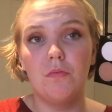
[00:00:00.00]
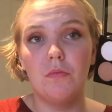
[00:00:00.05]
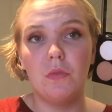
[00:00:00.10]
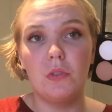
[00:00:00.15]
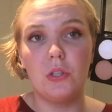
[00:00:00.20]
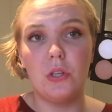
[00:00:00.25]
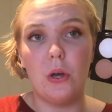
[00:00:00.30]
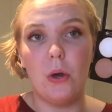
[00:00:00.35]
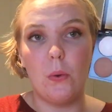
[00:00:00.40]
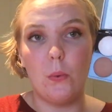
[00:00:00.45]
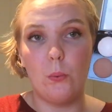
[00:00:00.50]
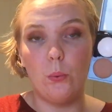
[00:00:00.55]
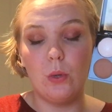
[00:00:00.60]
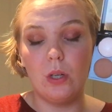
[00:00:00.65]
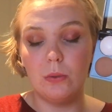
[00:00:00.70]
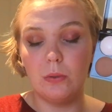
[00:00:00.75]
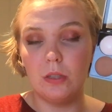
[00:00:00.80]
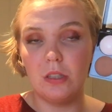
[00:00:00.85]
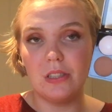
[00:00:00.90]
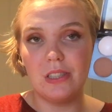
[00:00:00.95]
so
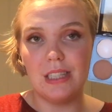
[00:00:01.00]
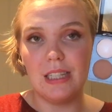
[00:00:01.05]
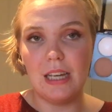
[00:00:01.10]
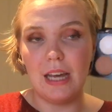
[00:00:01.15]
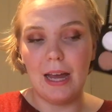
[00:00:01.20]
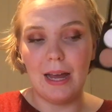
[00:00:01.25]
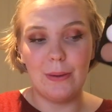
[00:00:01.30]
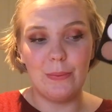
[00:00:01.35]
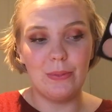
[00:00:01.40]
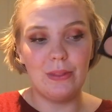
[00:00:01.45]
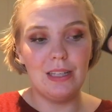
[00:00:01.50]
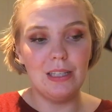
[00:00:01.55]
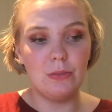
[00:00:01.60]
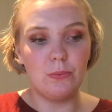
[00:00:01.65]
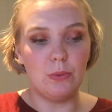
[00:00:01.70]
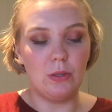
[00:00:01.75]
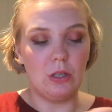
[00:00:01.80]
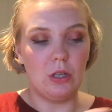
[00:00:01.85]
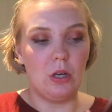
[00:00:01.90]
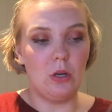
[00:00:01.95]
we will see how this
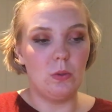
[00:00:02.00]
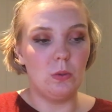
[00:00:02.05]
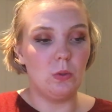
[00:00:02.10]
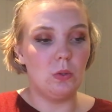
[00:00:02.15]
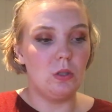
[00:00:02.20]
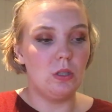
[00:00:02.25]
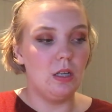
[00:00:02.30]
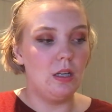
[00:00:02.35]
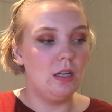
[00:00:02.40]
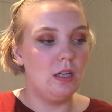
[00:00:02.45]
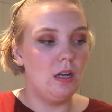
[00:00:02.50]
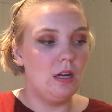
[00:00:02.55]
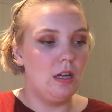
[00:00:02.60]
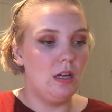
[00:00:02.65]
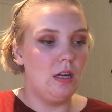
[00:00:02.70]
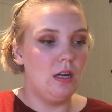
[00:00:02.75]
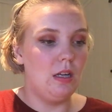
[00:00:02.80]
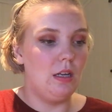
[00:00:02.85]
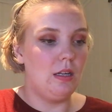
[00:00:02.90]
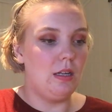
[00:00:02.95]
one goes.
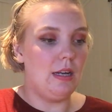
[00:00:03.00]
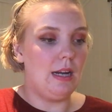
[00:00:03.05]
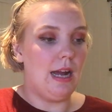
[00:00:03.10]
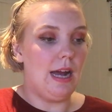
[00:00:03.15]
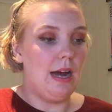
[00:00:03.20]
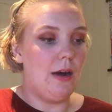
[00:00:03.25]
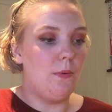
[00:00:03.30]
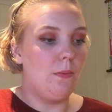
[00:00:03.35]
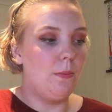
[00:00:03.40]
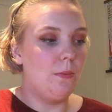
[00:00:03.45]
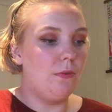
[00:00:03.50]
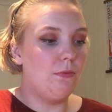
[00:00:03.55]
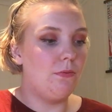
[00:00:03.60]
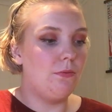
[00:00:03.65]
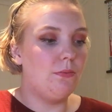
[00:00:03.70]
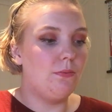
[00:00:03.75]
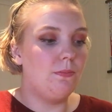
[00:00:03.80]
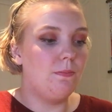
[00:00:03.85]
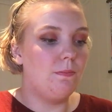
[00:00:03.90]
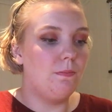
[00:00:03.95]
Now,
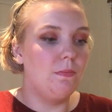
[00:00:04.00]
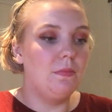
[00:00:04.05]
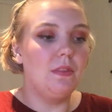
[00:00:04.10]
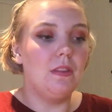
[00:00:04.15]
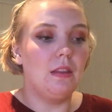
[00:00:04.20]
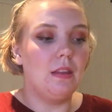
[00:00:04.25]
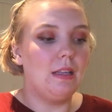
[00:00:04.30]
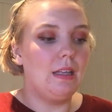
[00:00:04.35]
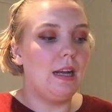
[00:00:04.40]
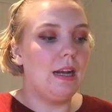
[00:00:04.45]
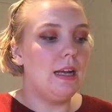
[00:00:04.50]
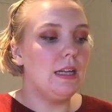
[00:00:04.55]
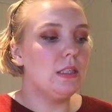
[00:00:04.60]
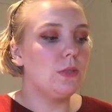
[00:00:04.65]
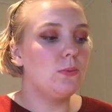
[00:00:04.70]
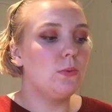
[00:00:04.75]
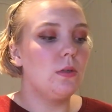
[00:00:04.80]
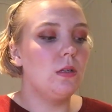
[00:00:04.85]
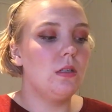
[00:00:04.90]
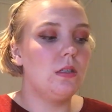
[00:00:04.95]
the
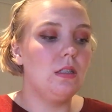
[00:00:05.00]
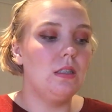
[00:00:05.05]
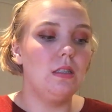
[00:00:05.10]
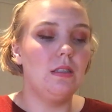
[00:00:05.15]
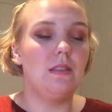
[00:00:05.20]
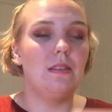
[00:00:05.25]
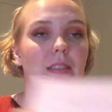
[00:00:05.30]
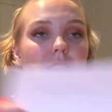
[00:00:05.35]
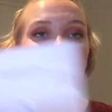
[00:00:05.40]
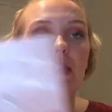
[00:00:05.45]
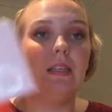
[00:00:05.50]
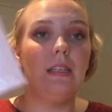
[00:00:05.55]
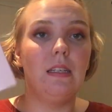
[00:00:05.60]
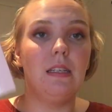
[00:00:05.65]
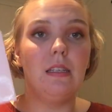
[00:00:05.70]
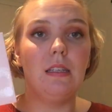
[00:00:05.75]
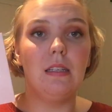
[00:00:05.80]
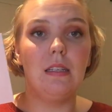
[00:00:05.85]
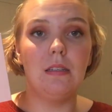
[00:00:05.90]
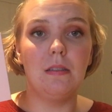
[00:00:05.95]
last one is
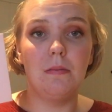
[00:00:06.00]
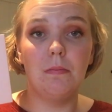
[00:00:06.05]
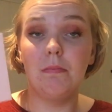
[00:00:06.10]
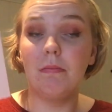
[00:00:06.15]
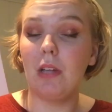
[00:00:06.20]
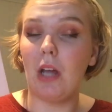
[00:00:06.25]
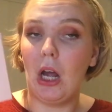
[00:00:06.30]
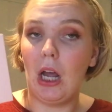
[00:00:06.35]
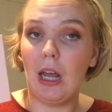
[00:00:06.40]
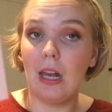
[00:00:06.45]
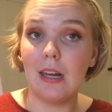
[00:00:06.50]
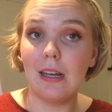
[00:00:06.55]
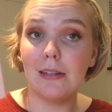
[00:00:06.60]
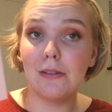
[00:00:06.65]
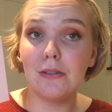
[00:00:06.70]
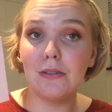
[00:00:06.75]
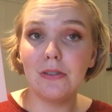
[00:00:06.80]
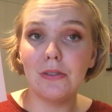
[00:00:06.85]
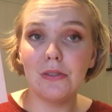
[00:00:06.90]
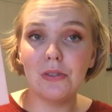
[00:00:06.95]
the
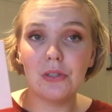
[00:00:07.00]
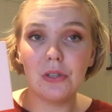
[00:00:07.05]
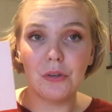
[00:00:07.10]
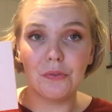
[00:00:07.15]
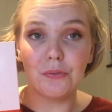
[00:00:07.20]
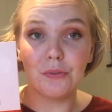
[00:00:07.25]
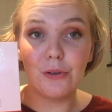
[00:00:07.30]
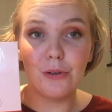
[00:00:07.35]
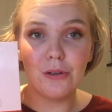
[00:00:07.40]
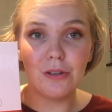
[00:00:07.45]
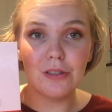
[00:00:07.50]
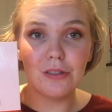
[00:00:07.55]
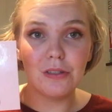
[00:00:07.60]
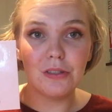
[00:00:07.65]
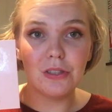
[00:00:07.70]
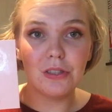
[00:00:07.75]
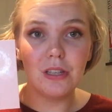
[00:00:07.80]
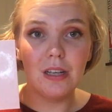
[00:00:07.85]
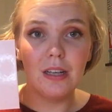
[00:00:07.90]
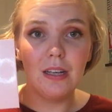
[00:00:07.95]
highlighters, of
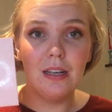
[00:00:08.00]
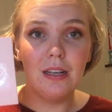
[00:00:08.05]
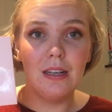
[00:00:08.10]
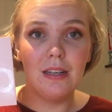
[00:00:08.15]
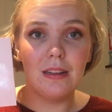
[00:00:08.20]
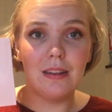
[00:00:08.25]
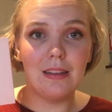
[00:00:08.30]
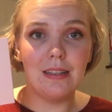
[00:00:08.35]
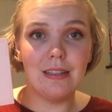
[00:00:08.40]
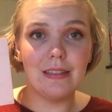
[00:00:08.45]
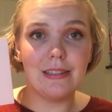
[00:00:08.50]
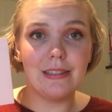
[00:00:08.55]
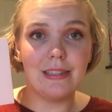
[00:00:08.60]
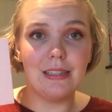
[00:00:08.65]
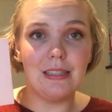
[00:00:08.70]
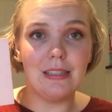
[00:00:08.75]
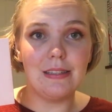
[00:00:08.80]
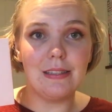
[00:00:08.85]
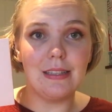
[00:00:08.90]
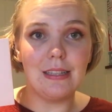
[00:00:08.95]
course. This
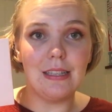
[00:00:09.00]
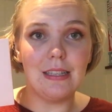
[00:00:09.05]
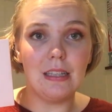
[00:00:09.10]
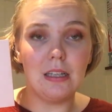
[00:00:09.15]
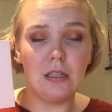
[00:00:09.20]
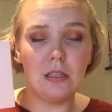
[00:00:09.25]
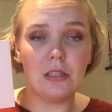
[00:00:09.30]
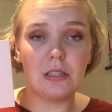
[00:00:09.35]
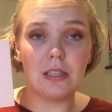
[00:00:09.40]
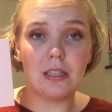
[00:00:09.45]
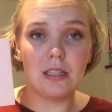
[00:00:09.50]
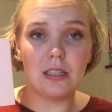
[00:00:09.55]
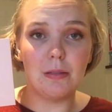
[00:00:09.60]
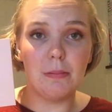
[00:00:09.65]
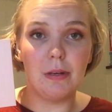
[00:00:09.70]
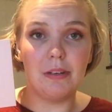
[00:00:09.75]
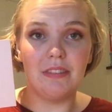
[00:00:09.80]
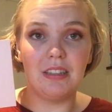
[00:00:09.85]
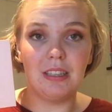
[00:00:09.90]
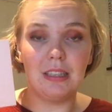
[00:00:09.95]
is the Anastasia
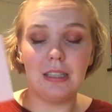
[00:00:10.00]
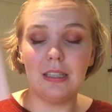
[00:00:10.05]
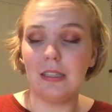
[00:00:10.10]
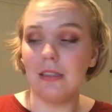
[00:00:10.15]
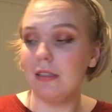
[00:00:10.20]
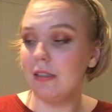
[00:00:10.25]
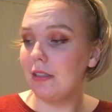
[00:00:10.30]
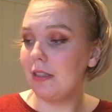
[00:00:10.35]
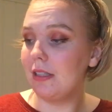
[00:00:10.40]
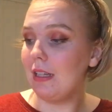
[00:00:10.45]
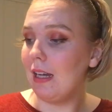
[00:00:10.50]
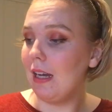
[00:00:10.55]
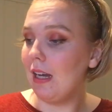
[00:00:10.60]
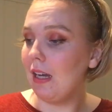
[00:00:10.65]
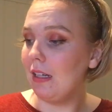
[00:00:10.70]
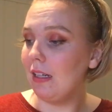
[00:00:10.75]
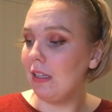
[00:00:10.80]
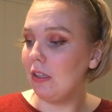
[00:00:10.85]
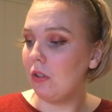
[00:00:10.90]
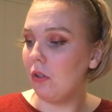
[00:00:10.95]
Beverly Hills
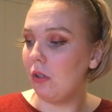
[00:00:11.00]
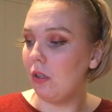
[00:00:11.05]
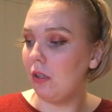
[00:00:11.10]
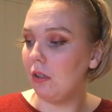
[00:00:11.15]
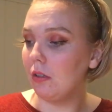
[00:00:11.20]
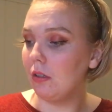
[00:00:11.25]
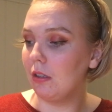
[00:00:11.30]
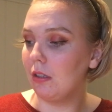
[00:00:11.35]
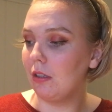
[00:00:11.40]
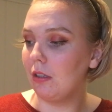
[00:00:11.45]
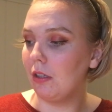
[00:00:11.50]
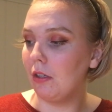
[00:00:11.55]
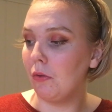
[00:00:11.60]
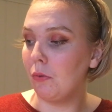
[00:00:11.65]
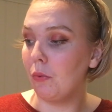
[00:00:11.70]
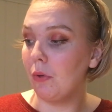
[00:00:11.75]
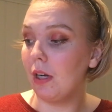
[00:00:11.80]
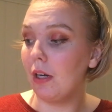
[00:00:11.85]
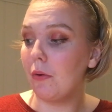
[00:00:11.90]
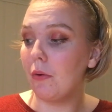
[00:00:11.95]
and Nicole
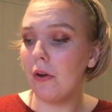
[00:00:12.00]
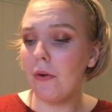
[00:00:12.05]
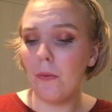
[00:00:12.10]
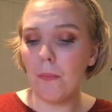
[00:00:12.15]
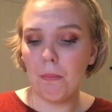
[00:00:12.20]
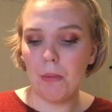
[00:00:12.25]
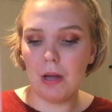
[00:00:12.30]
Guerriero